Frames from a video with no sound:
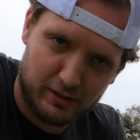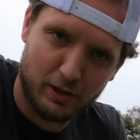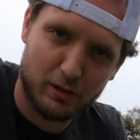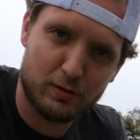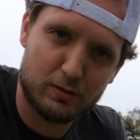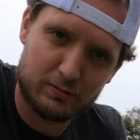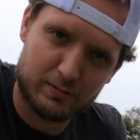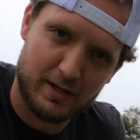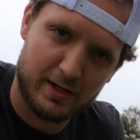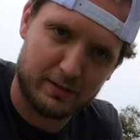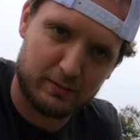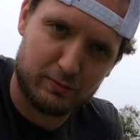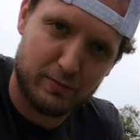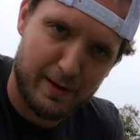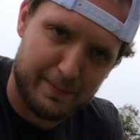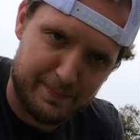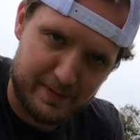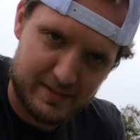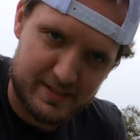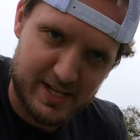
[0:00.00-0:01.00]
GORUCK
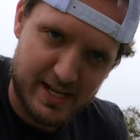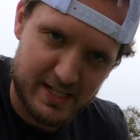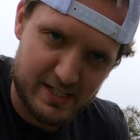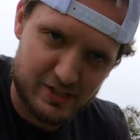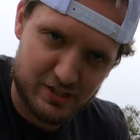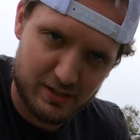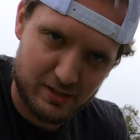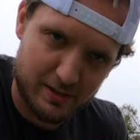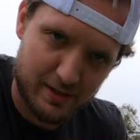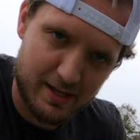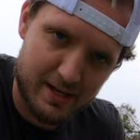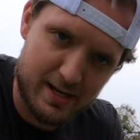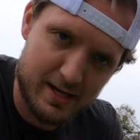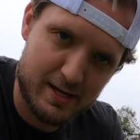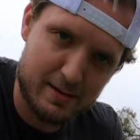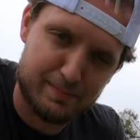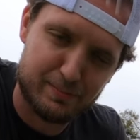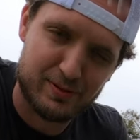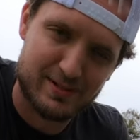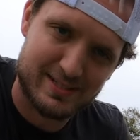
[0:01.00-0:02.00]
reputation
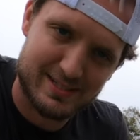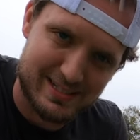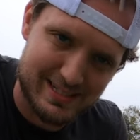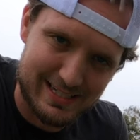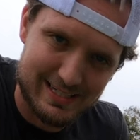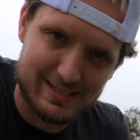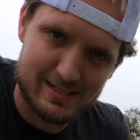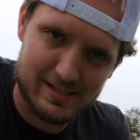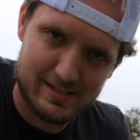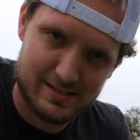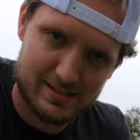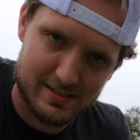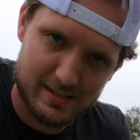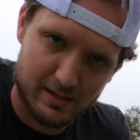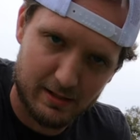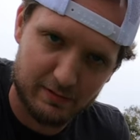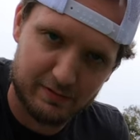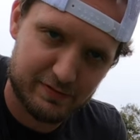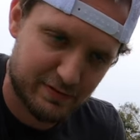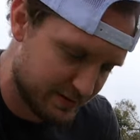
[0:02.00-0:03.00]
precedes
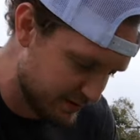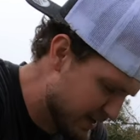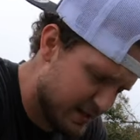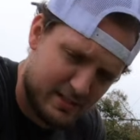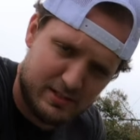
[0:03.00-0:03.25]
itself.